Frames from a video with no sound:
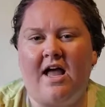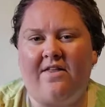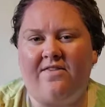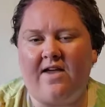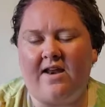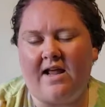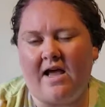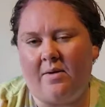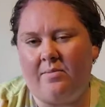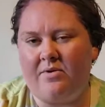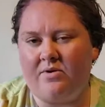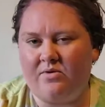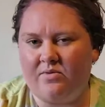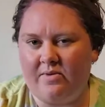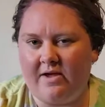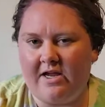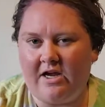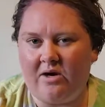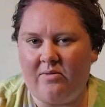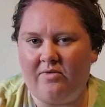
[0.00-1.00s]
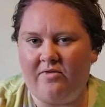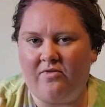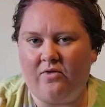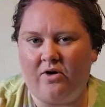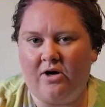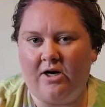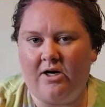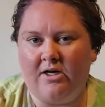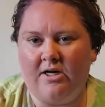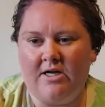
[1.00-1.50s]
had that happen with my hair
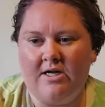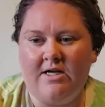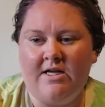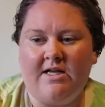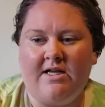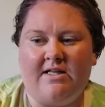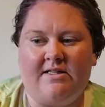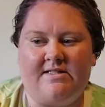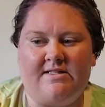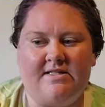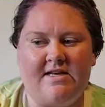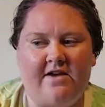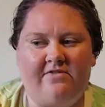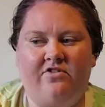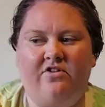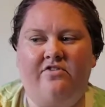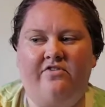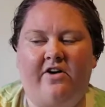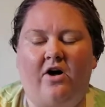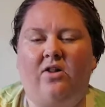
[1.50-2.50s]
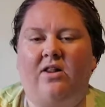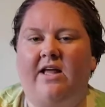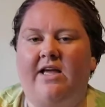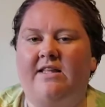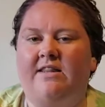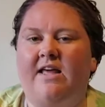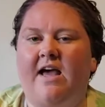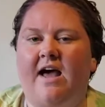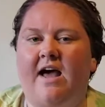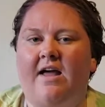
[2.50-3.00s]
before. It's never felt
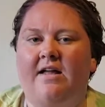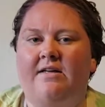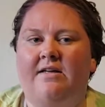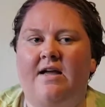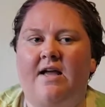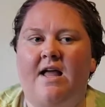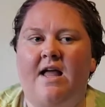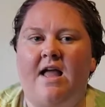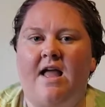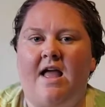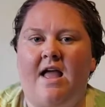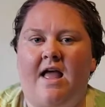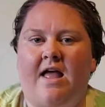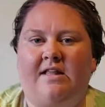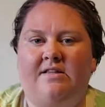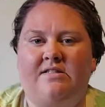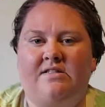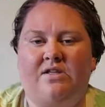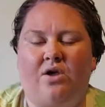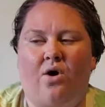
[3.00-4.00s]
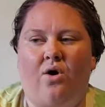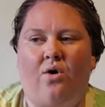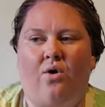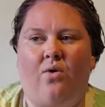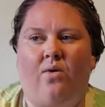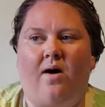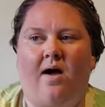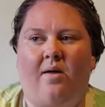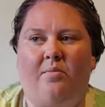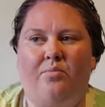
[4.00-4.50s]
like that, and
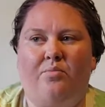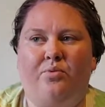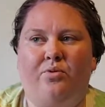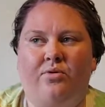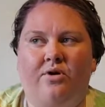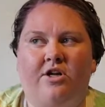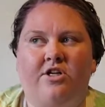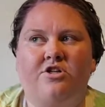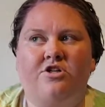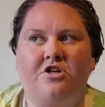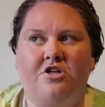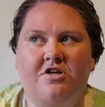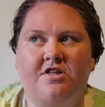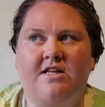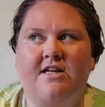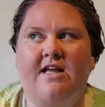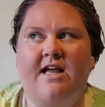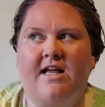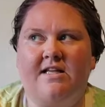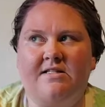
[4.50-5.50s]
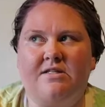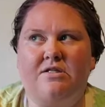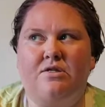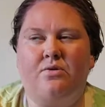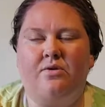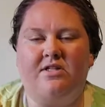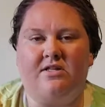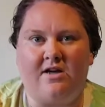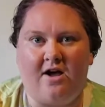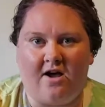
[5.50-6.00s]
so I'm pretty sure that it has to
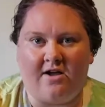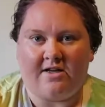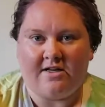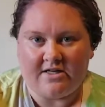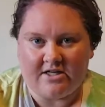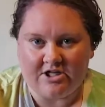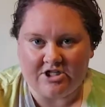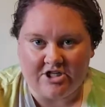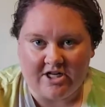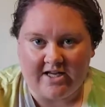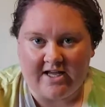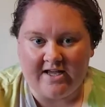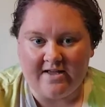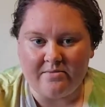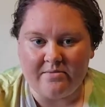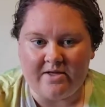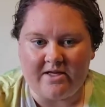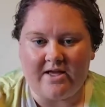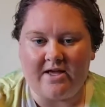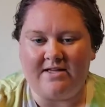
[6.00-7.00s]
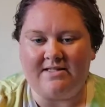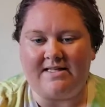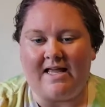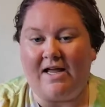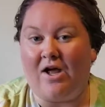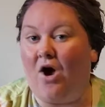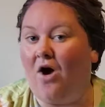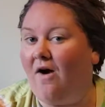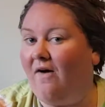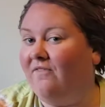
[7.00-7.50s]
do with not conditioning it, because
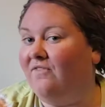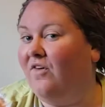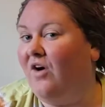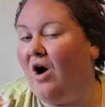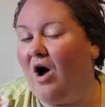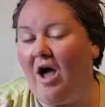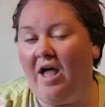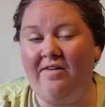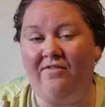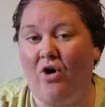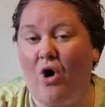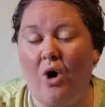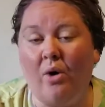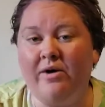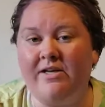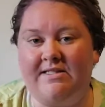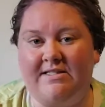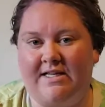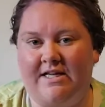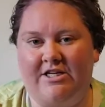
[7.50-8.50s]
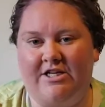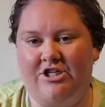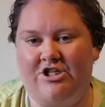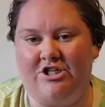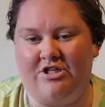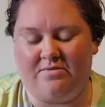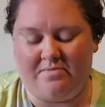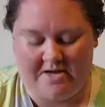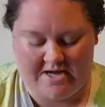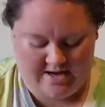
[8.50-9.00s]
I've always
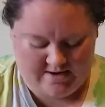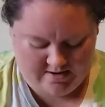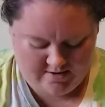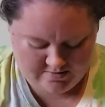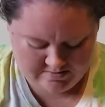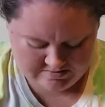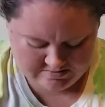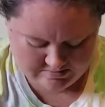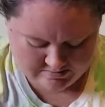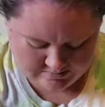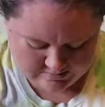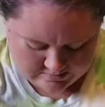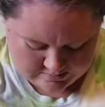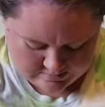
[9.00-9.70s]
conditioned my hair,